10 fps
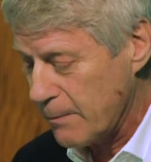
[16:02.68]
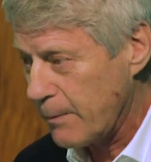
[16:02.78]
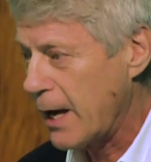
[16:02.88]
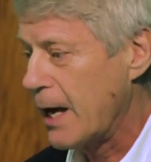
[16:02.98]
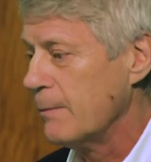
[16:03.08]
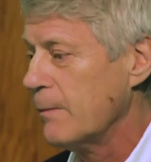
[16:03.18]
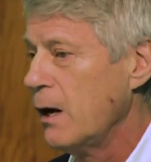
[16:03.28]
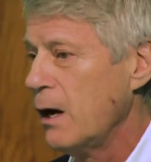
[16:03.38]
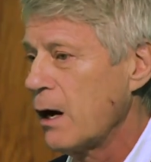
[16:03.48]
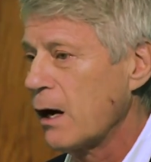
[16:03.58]
and blame
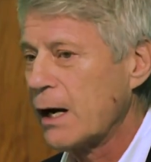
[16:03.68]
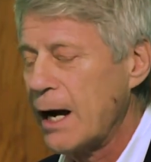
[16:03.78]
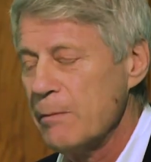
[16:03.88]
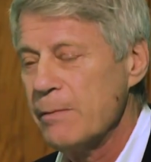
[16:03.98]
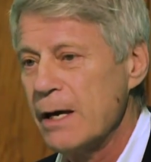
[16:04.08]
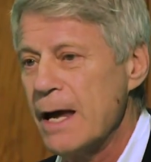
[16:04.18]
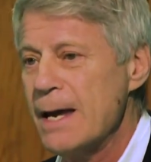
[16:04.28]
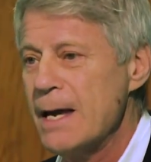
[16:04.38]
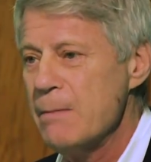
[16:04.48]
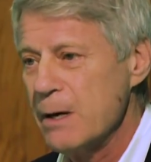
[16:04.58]
can be
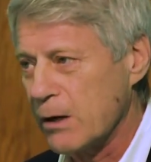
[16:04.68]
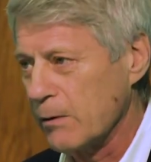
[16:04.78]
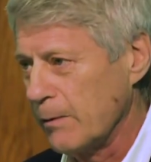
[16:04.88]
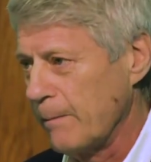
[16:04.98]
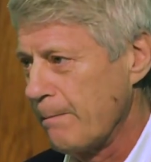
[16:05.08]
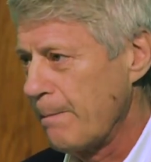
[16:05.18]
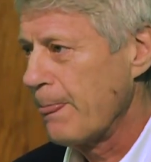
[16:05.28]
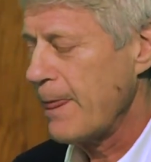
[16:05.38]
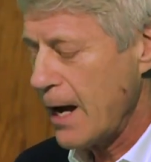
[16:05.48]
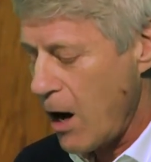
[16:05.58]
inimical.
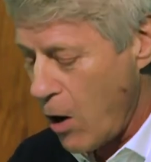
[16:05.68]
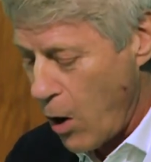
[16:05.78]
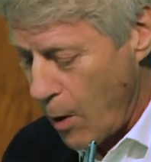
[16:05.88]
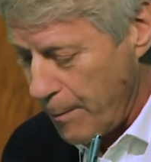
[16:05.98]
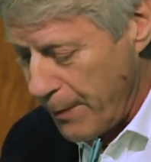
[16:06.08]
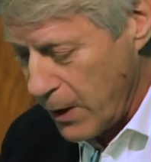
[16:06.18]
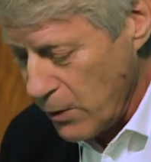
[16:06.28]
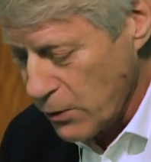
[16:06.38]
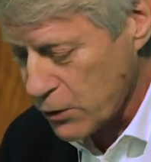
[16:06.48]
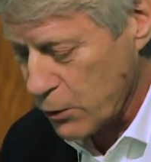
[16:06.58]
They are
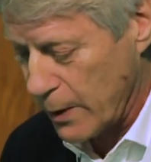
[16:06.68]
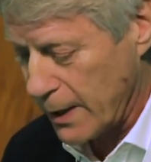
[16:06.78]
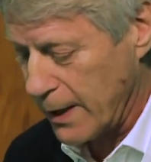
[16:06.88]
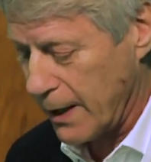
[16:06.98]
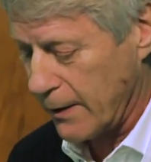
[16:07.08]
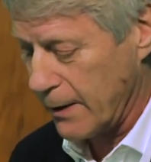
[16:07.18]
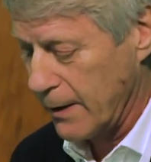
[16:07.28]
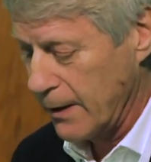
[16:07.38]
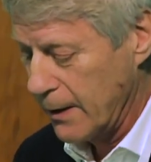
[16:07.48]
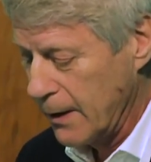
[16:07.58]
opposed to one another.
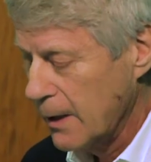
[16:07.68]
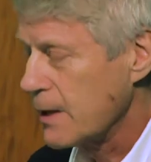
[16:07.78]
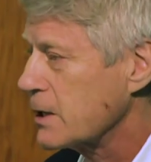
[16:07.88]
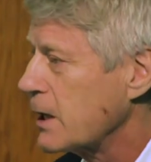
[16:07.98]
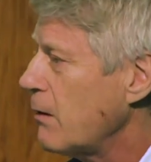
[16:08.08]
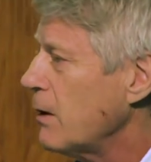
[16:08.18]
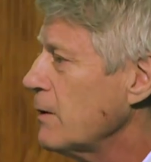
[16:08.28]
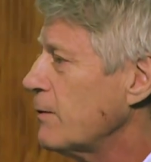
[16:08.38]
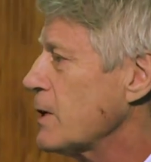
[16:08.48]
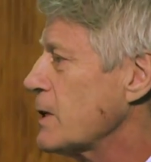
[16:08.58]
There's
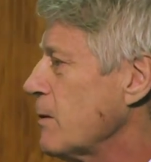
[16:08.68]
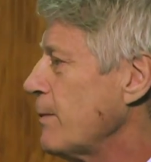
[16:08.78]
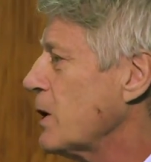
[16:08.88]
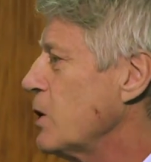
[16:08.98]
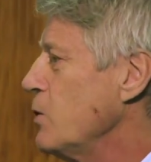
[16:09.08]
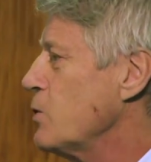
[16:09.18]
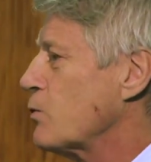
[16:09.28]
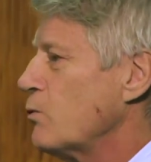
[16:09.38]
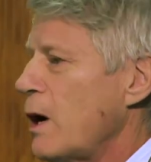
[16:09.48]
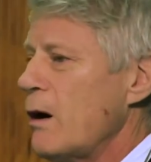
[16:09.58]
currently, for example, a huge
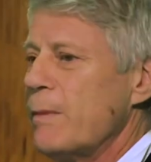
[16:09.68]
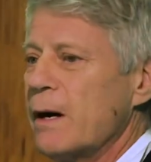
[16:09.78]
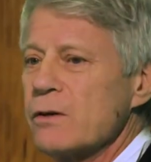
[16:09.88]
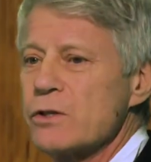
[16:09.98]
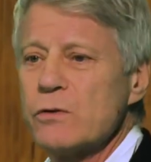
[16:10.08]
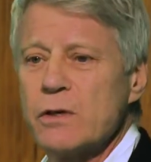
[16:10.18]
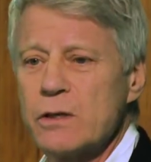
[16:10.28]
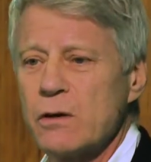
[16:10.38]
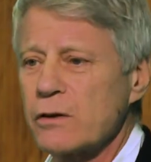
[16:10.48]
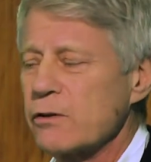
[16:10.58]
row about junior
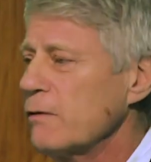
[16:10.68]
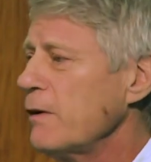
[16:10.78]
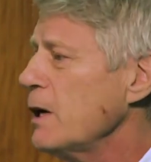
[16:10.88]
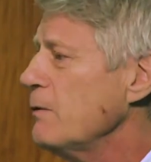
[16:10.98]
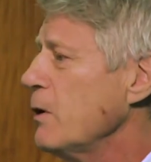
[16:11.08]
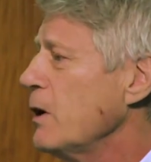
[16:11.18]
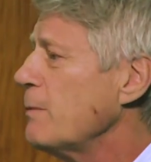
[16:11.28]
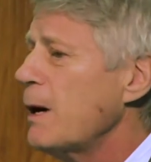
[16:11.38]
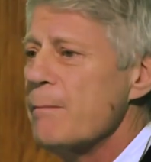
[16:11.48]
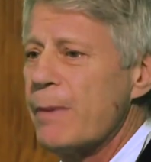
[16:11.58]
doctors. Have any of you heard
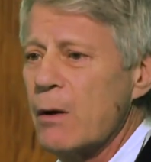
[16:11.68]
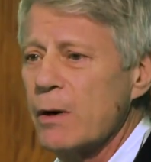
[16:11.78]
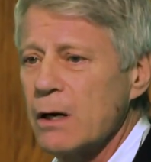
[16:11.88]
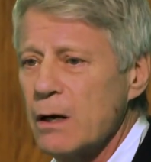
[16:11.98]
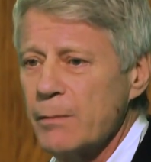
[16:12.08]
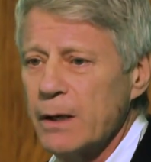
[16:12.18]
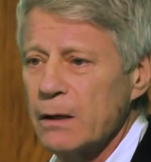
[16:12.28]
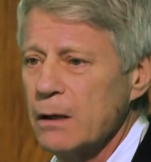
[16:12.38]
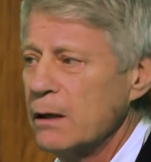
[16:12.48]
about Bawa-Garba?